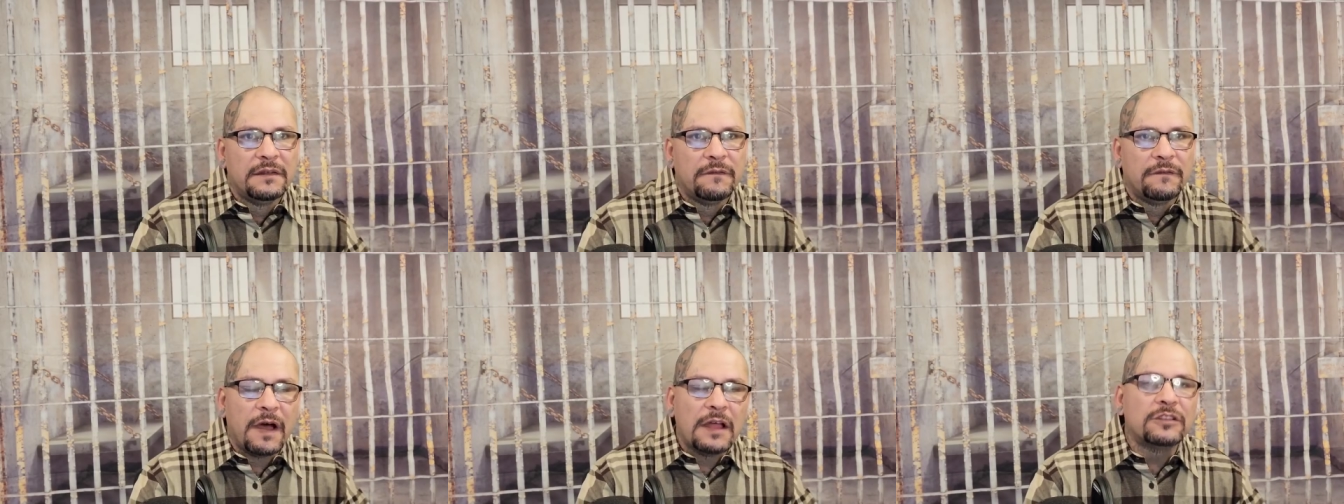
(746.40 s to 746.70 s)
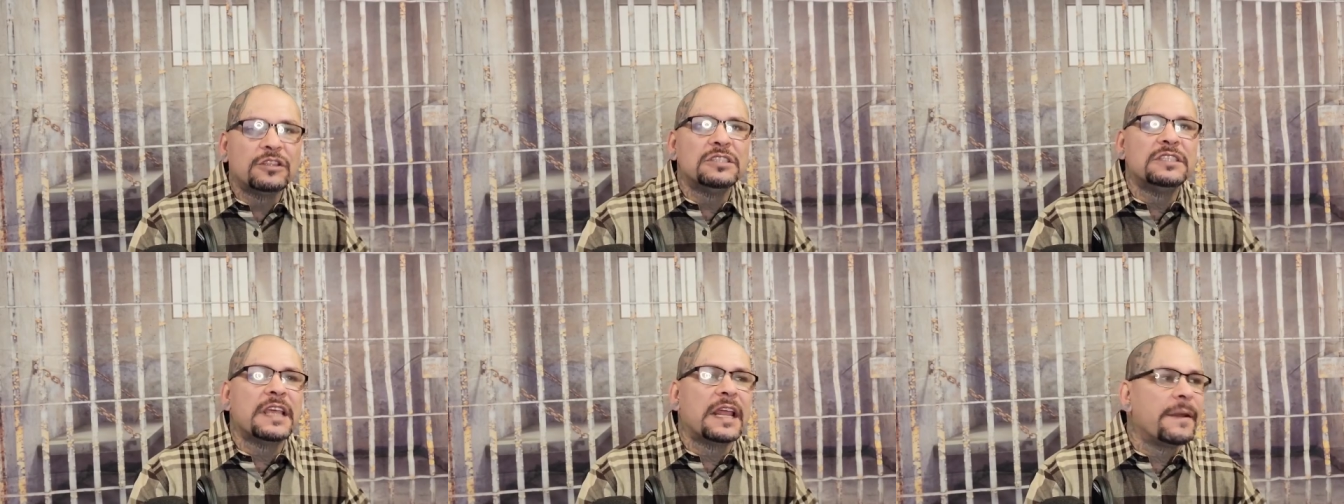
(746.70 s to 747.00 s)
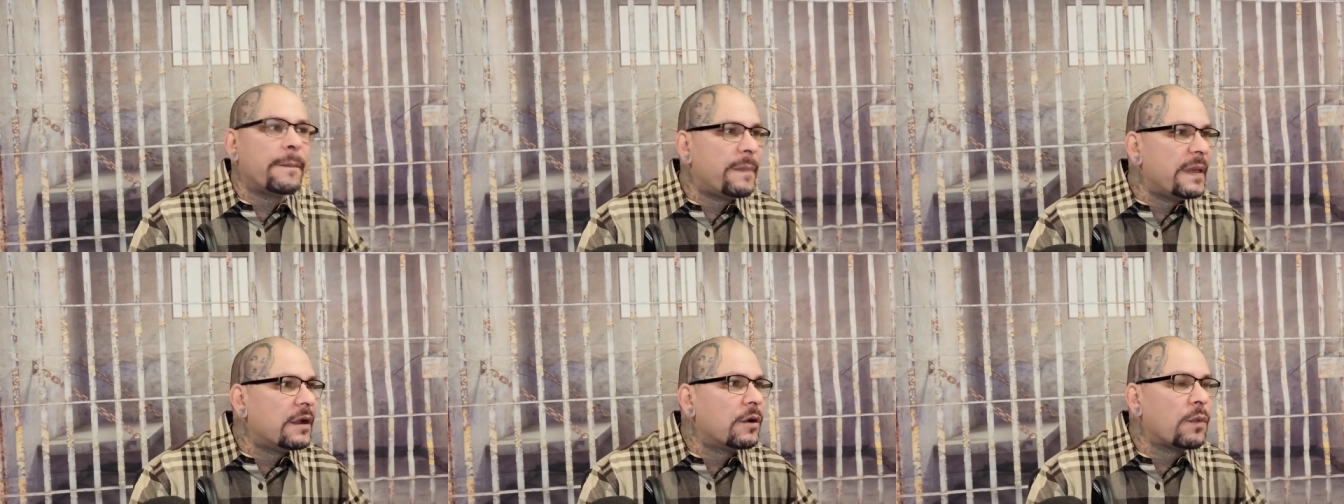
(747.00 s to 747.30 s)
Vatos that
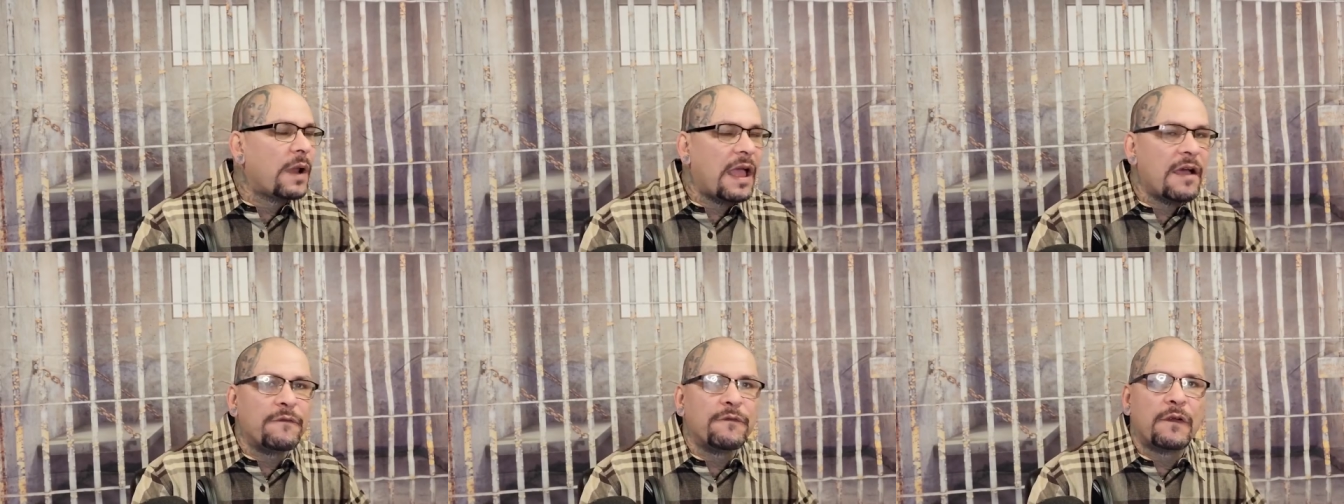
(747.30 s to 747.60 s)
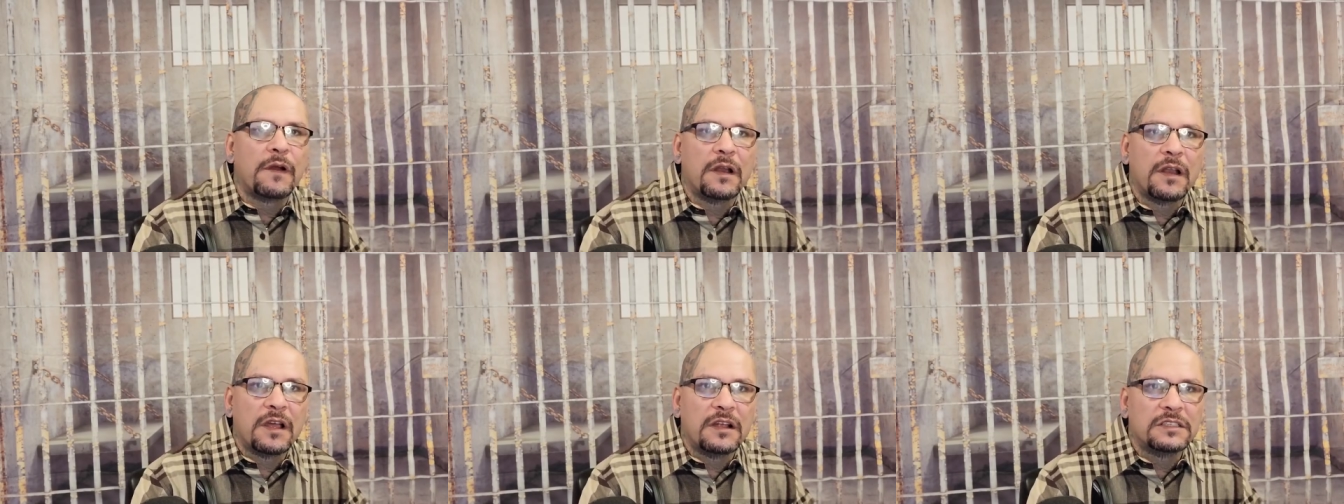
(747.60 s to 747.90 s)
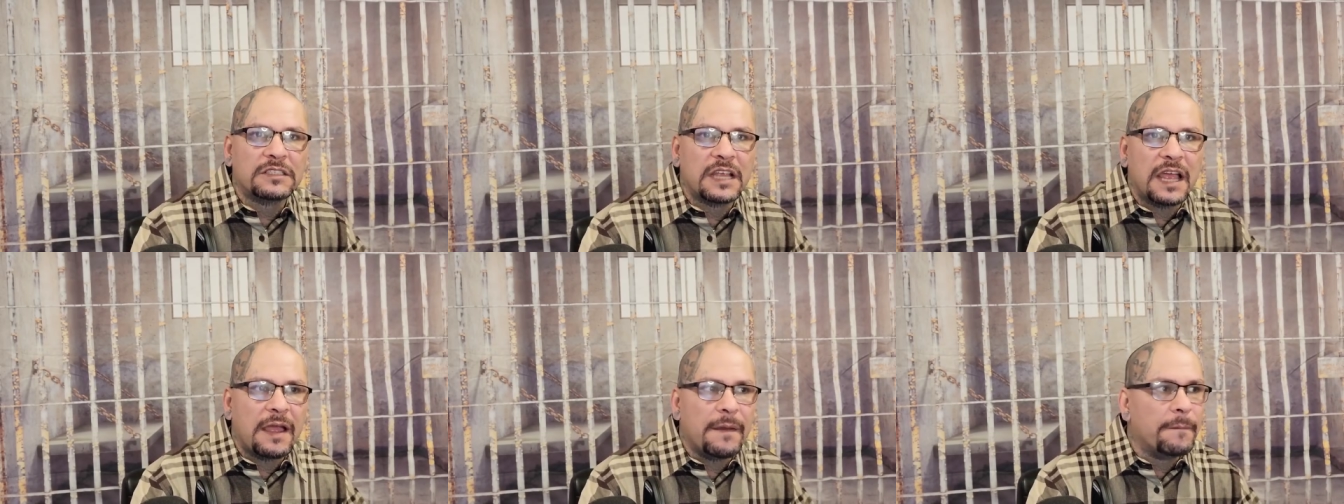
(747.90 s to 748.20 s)
have been around for a
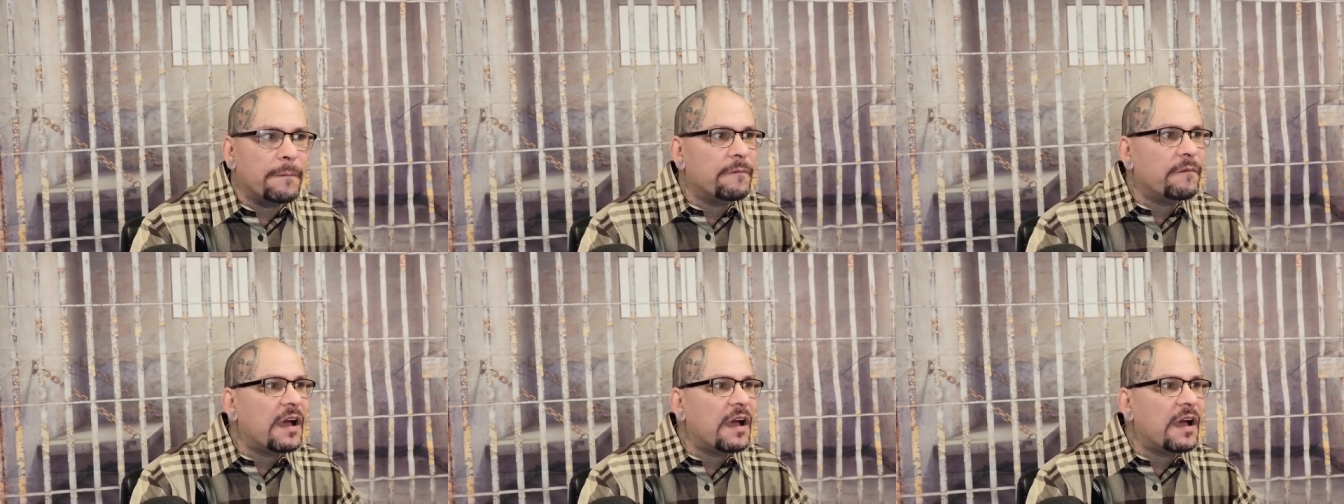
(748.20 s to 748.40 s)
long time,